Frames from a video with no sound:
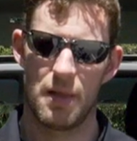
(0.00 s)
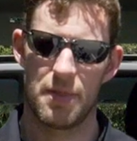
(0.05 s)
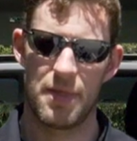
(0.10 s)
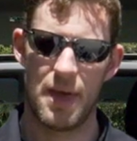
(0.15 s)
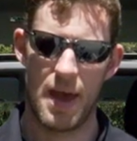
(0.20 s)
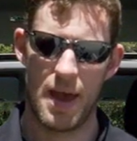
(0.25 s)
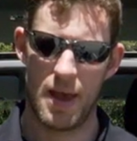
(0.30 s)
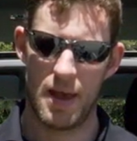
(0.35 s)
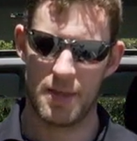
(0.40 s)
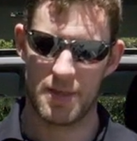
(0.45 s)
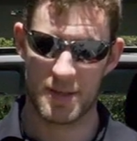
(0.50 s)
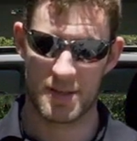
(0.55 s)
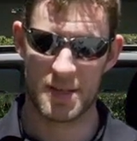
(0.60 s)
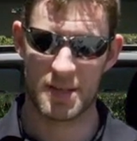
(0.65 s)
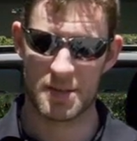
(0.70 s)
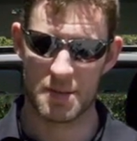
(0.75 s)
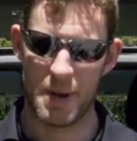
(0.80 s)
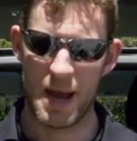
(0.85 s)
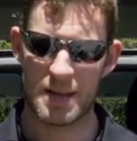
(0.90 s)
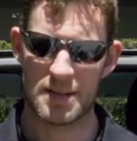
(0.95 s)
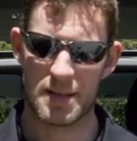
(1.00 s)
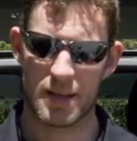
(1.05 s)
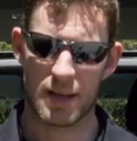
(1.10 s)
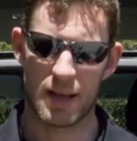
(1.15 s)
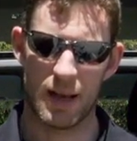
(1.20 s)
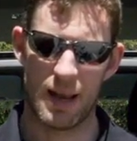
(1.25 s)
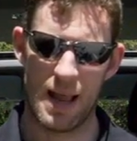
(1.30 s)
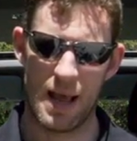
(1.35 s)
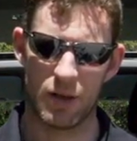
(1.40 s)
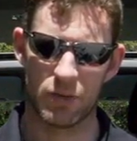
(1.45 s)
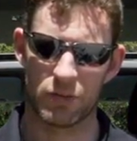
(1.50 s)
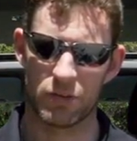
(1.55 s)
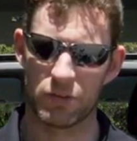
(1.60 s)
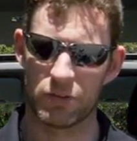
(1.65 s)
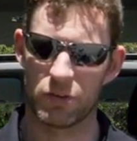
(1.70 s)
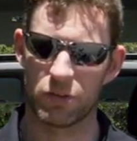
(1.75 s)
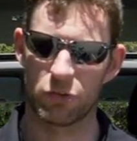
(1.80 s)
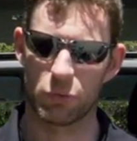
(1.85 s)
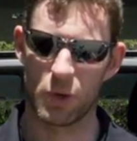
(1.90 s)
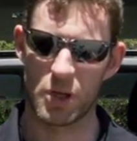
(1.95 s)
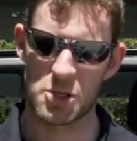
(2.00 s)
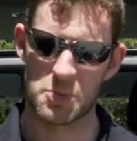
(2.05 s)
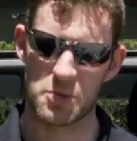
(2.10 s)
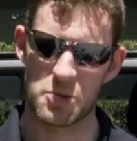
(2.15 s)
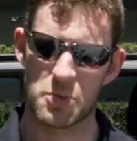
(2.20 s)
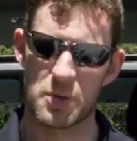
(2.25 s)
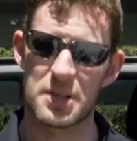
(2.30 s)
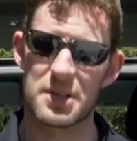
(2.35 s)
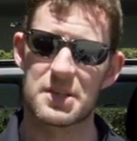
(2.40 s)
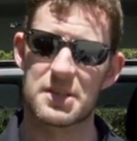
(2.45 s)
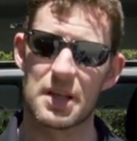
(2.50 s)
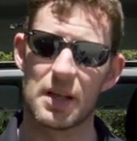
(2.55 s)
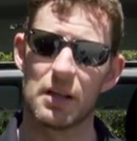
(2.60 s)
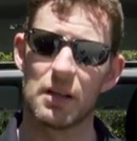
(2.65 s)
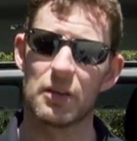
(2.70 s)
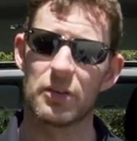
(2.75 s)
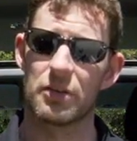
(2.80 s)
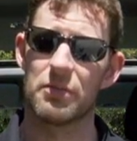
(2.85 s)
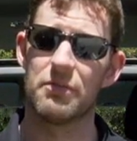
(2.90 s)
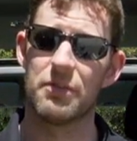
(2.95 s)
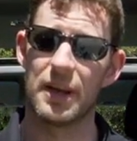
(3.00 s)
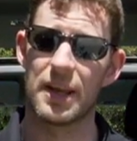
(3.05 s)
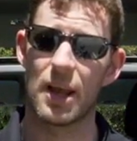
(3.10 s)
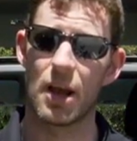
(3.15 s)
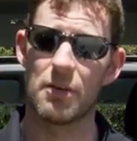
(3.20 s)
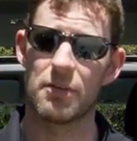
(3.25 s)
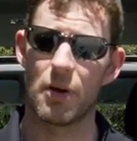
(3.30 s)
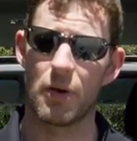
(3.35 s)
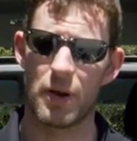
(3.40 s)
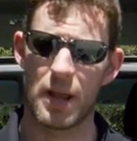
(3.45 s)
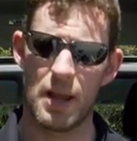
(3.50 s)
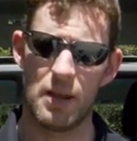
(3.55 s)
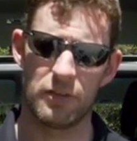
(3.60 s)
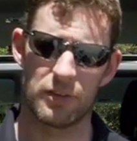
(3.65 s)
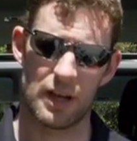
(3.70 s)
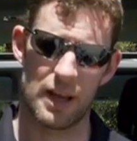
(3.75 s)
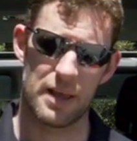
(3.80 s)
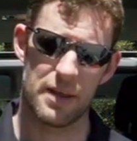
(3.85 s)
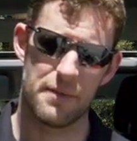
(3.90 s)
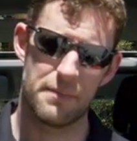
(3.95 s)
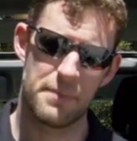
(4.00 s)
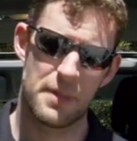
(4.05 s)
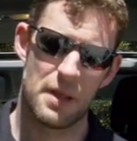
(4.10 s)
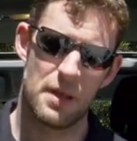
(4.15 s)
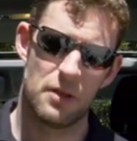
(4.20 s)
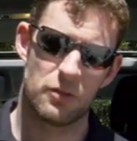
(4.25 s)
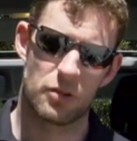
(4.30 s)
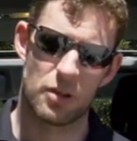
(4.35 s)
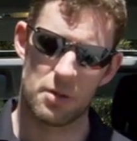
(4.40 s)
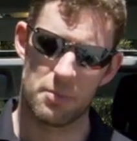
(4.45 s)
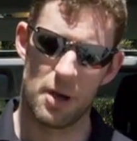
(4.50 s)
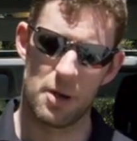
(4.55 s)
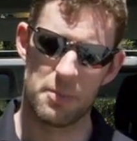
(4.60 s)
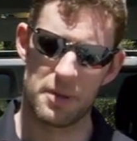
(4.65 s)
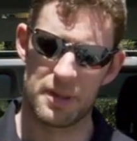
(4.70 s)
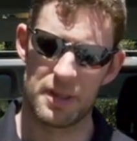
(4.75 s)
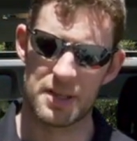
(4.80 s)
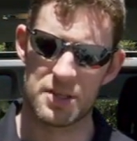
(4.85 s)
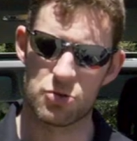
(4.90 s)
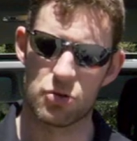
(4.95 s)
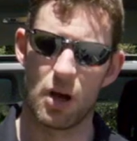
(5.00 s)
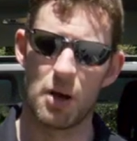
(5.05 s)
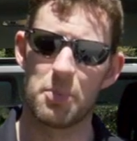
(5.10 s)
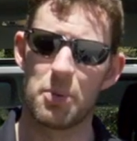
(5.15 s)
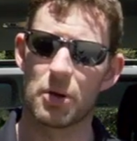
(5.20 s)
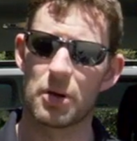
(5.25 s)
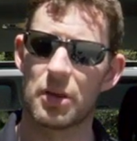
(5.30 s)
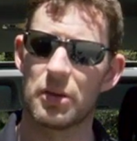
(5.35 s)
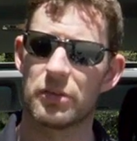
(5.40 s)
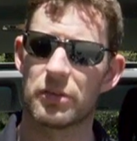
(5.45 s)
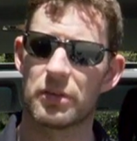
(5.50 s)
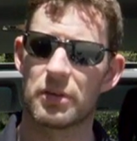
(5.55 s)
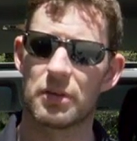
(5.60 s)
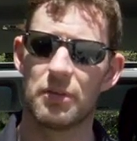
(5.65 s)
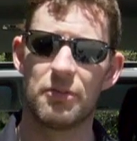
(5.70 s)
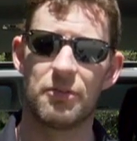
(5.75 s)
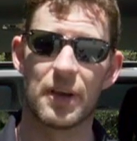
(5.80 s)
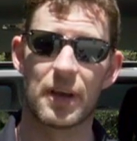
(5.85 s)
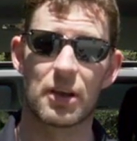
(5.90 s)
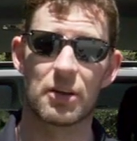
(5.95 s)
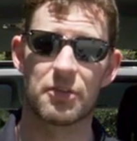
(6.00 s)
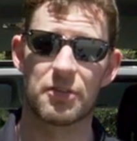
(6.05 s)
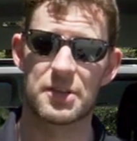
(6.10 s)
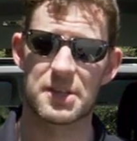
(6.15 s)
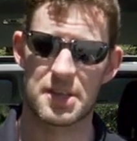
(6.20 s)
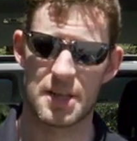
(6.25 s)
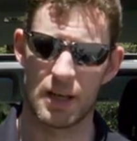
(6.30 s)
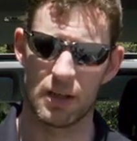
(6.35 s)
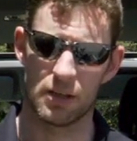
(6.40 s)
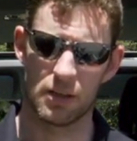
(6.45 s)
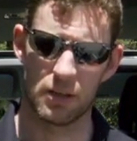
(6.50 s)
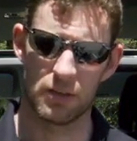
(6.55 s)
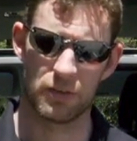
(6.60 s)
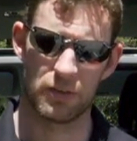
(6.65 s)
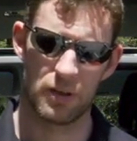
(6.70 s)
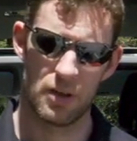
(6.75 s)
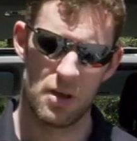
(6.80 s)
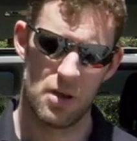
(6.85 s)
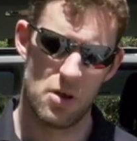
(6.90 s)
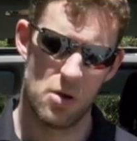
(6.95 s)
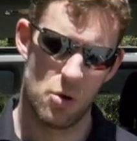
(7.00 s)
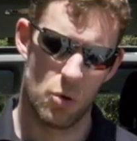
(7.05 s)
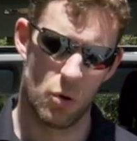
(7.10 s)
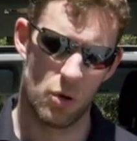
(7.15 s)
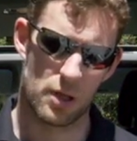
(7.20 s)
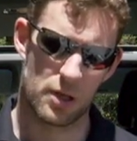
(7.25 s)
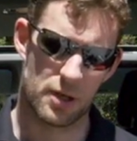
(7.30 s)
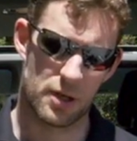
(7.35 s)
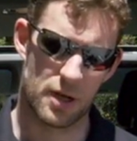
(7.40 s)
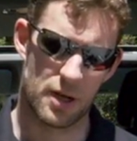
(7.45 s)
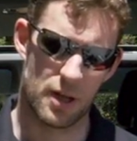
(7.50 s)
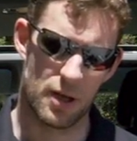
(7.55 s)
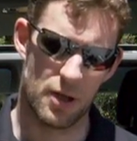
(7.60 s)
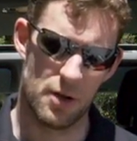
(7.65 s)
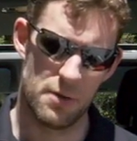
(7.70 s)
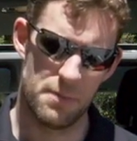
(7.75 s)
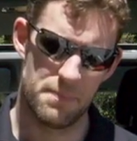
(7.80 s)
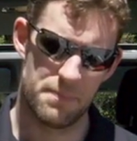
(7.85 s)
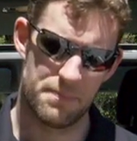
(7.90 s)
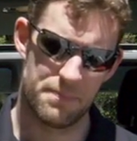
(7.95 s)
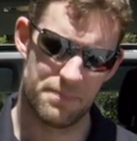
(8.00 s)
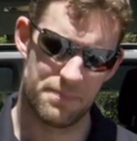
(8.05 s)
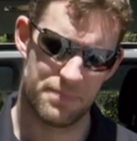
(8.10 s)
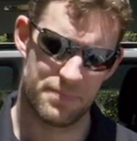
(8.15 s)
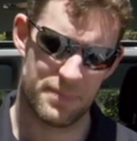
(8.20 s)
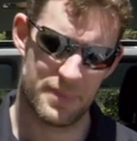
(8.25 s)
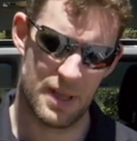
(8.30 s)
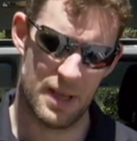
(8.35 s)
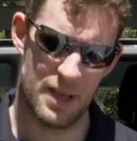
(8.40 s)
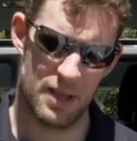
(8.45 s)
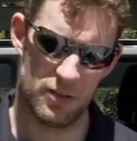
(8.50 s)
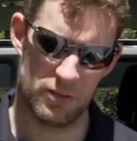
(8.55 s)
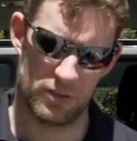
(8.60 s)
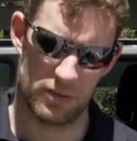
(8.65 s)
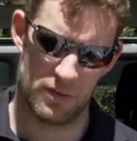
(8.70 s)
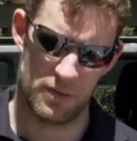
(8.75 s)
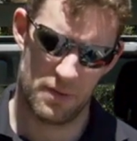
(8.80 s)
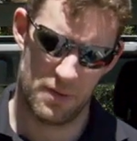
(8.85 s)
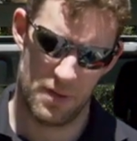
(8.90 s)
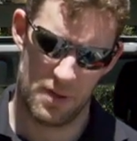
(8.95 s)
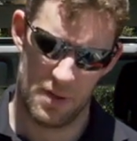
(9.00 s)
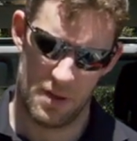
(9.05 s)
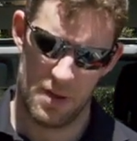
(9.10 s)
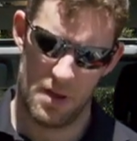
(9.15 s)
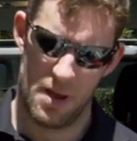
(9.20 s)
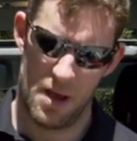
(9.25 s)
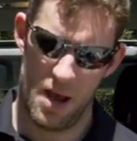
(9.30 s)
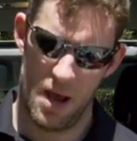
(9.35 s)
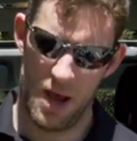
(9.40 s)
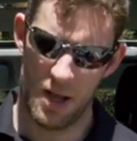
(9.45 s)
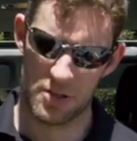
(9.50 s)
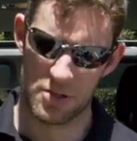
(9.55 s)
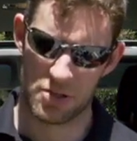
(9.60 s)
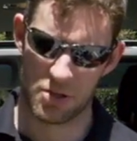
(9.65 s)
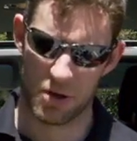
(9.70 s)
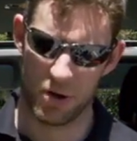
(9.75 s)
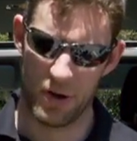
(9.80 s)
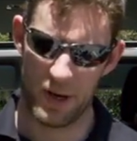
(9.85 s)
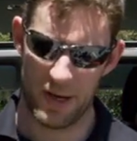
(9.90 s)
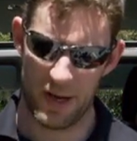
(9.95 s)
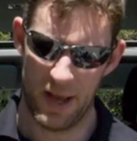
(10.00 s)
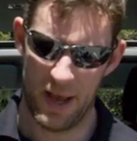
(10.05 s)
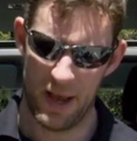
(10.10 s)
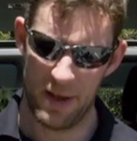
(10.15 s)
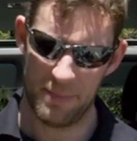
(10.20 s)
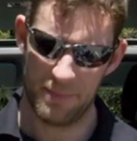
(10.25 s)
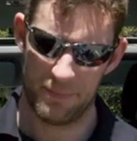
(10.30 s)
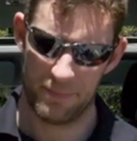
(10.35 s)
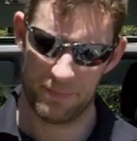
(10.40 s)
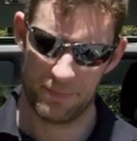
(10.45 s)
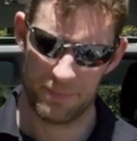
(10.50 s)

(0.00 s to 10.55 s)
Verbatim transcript: the systematic allows us to switch between stills and video very easily. So at the moment this tripod is configured for stills. All I've got to do is unscrew it here